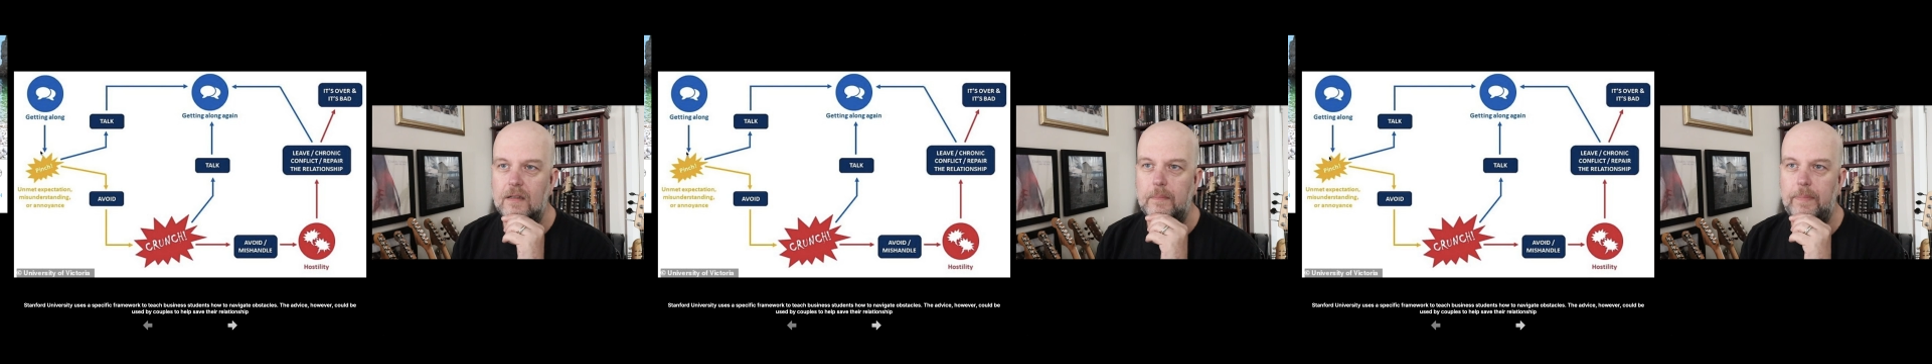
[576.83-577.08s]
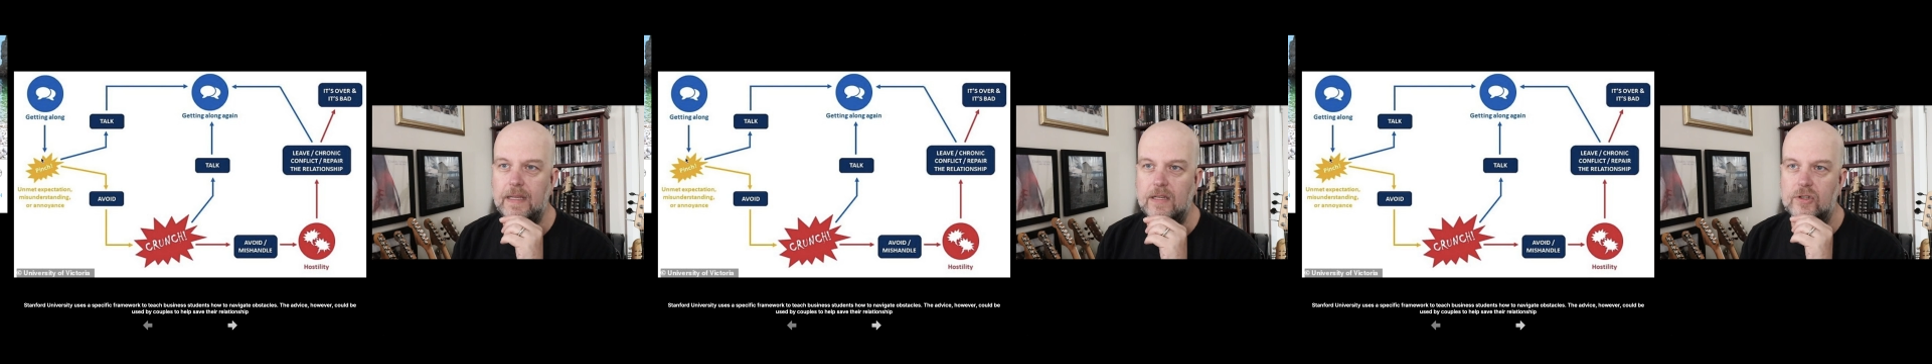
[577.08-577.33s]

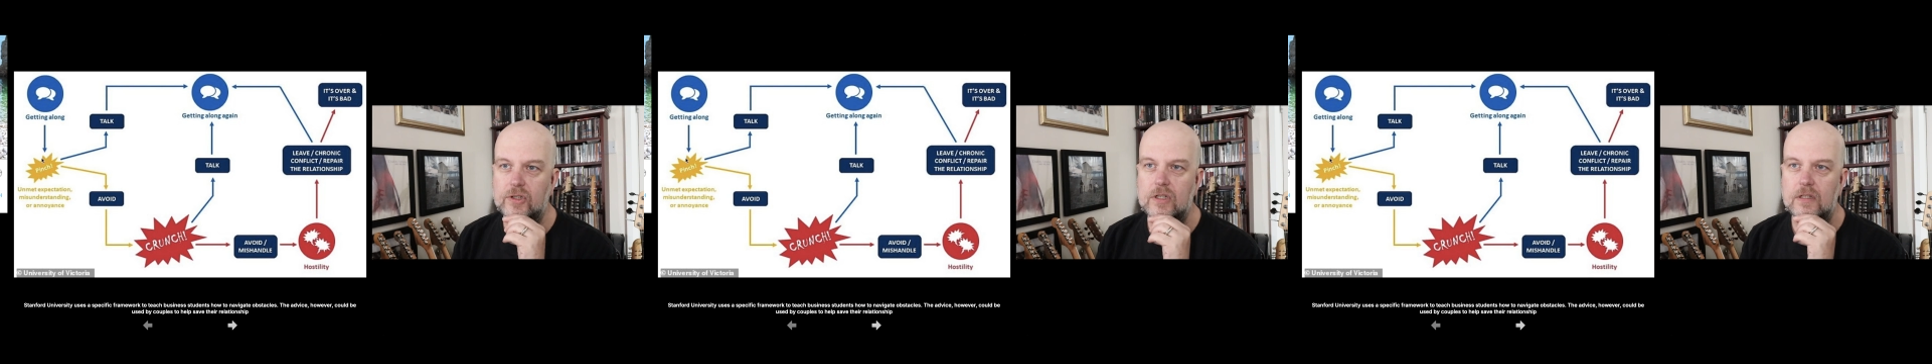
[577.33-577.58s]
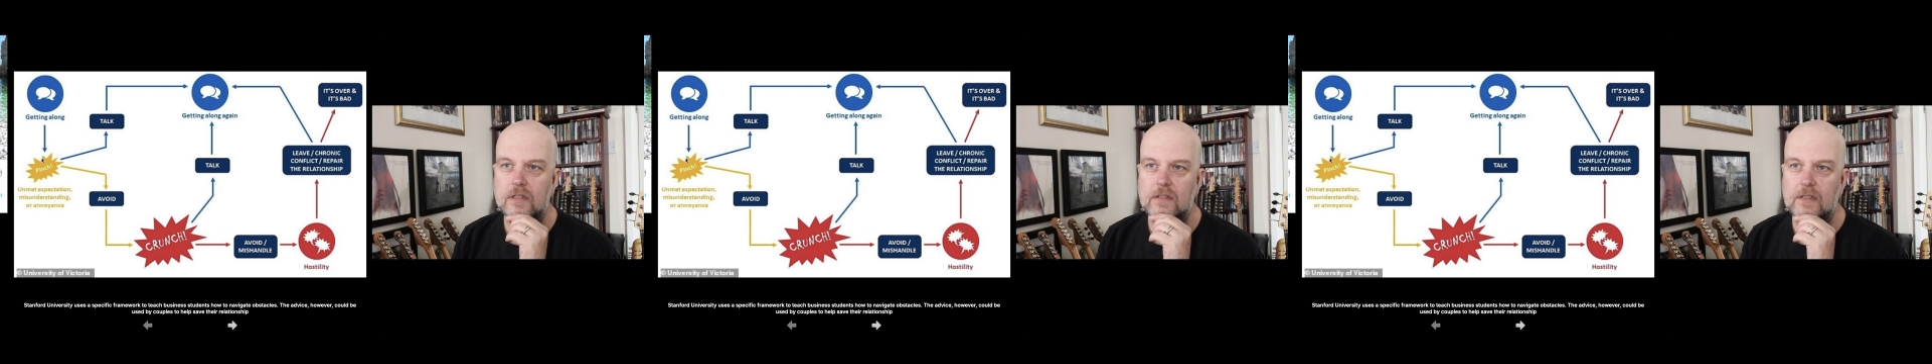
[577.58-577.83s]

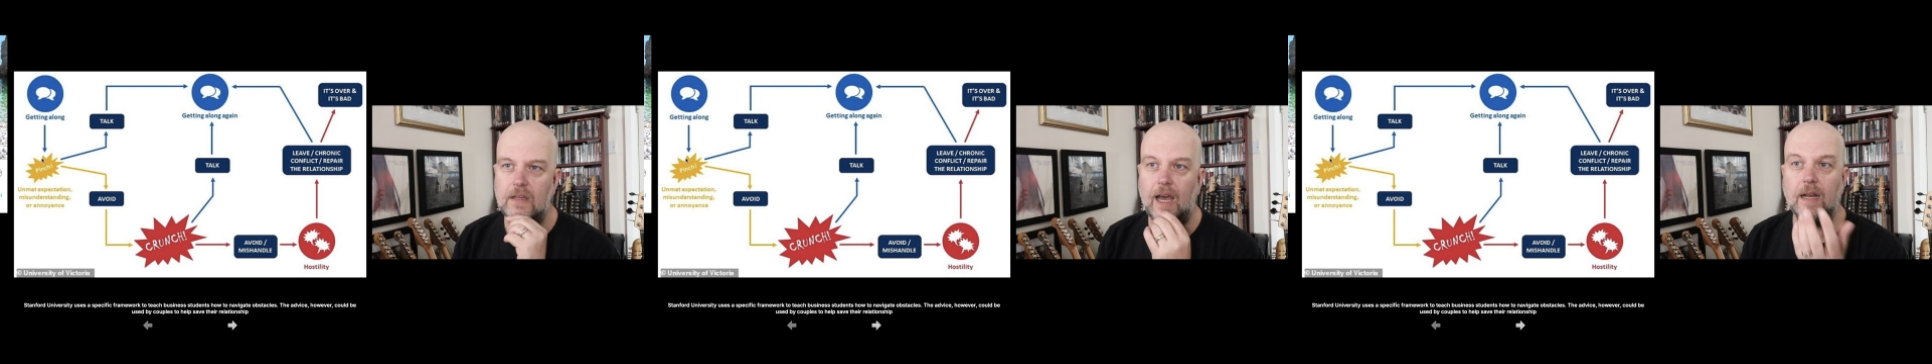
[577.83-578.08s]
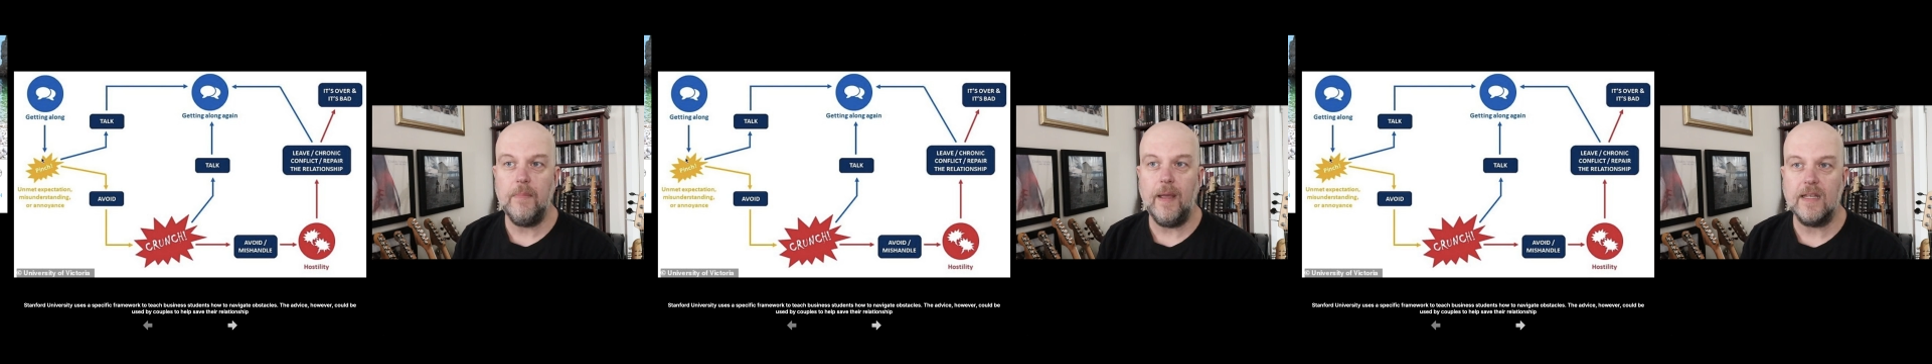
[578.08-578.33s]
pinch,
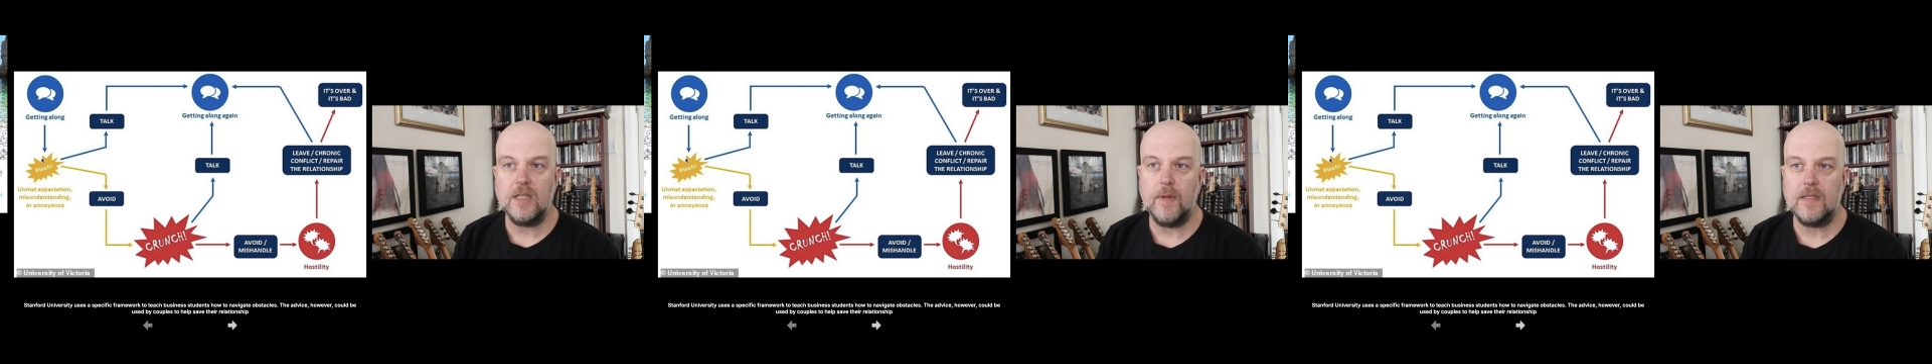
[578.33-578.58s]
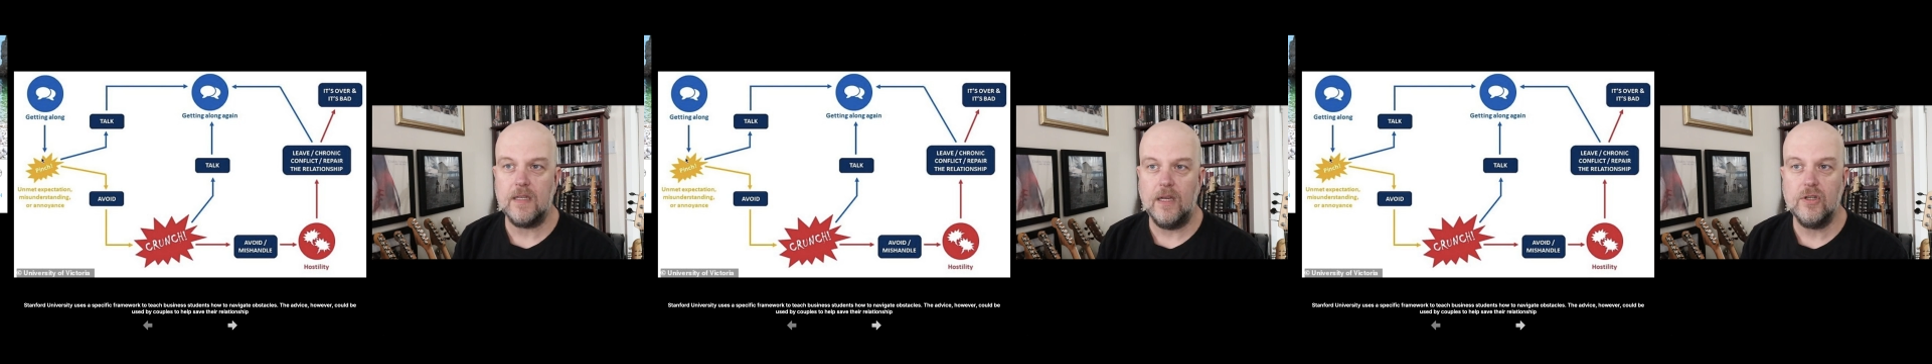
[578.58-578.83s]
unmet
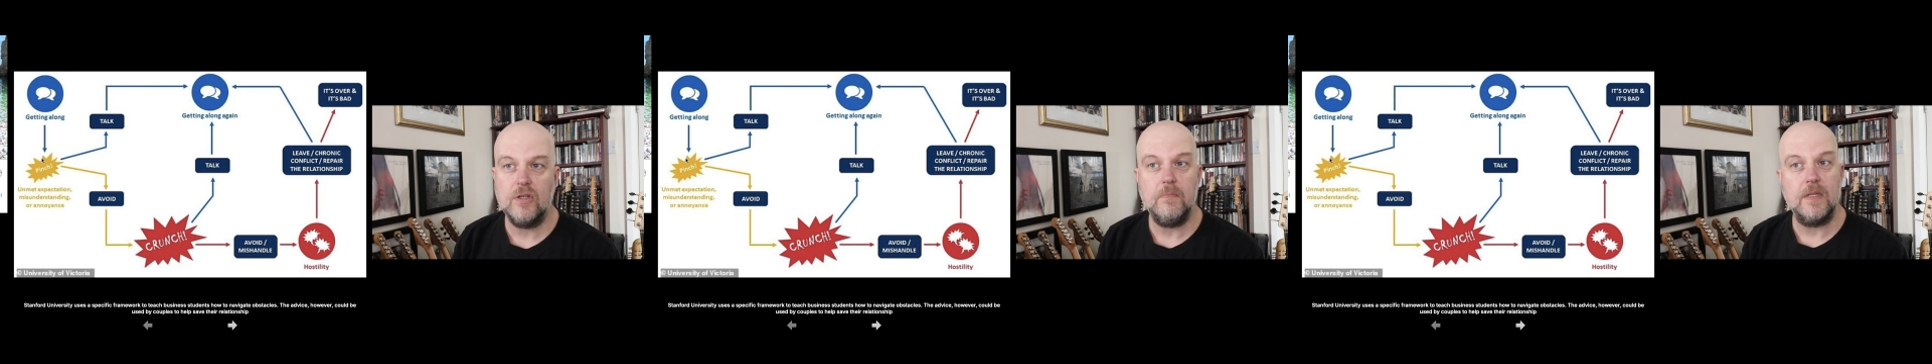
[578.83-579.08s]
expectation,